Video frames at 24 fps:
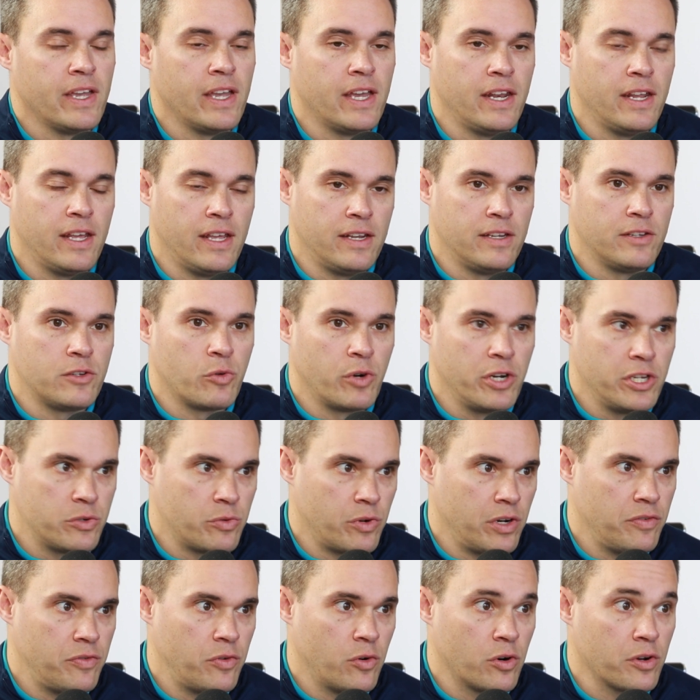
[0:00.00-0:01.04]
And in
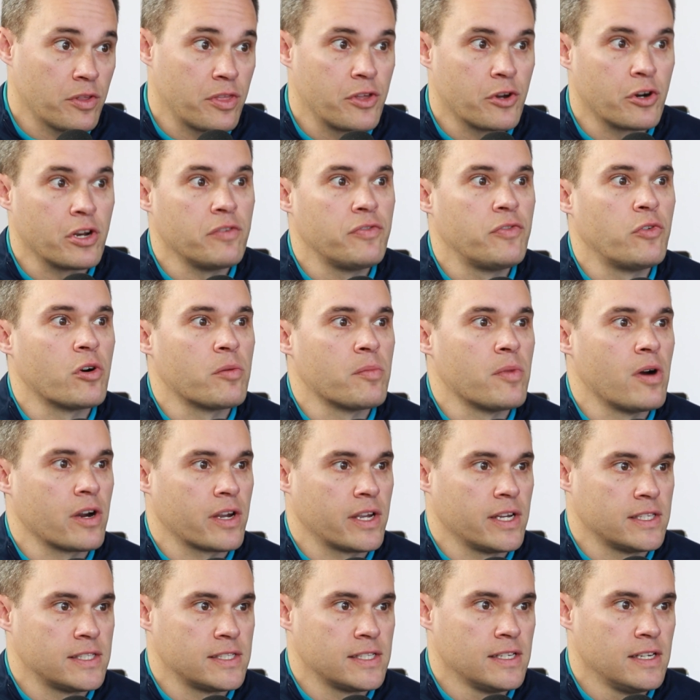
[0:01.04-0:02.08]
2024, 34
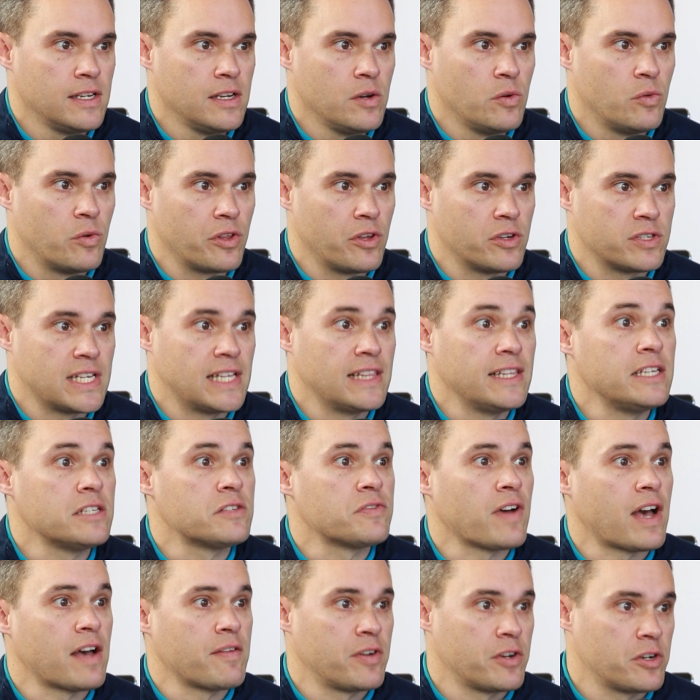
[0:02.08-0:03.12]
markets where there's at least
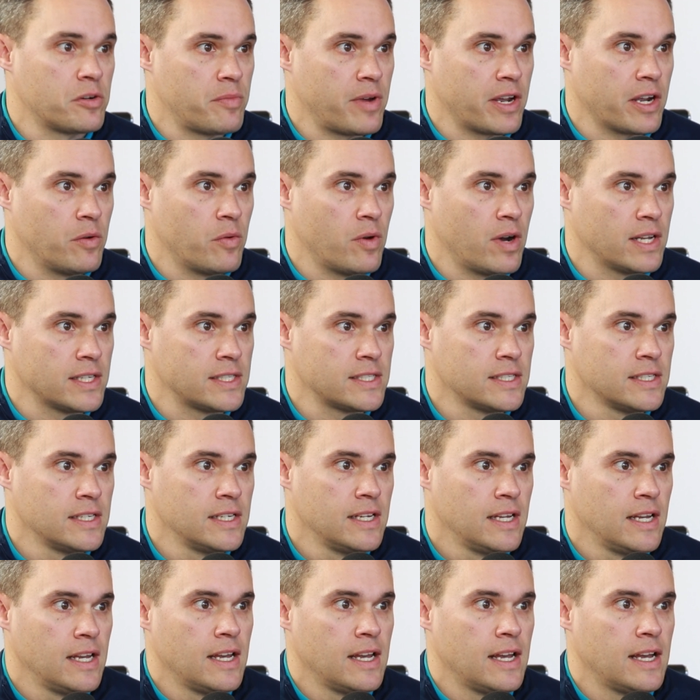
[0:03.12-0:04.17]
500 megawatts
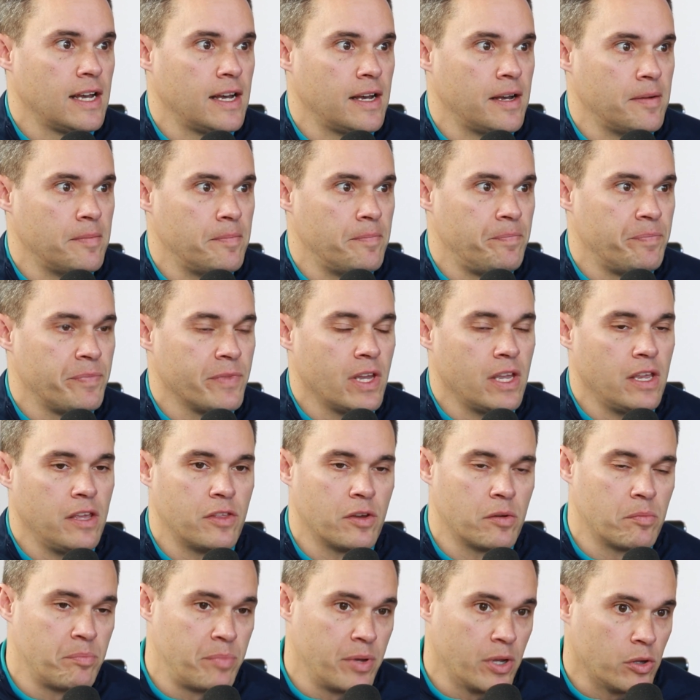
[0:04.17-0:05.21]

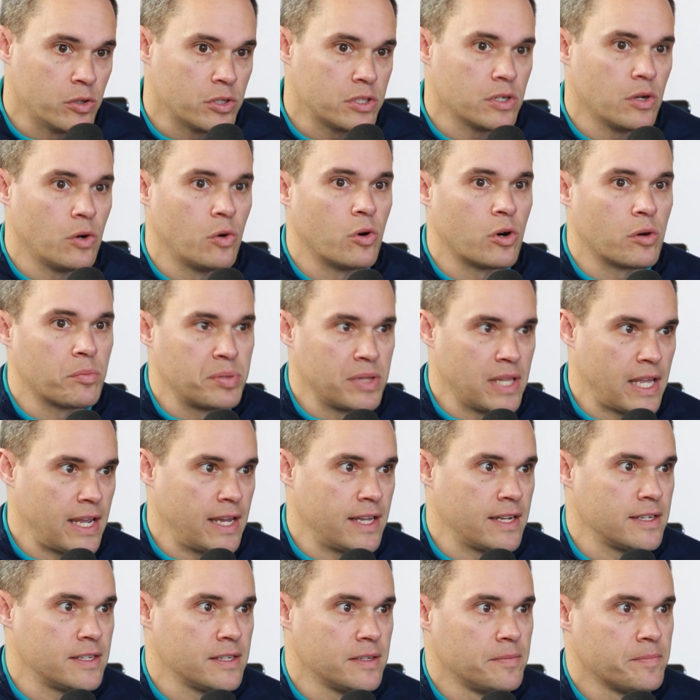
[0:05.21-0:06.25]
either built or planned.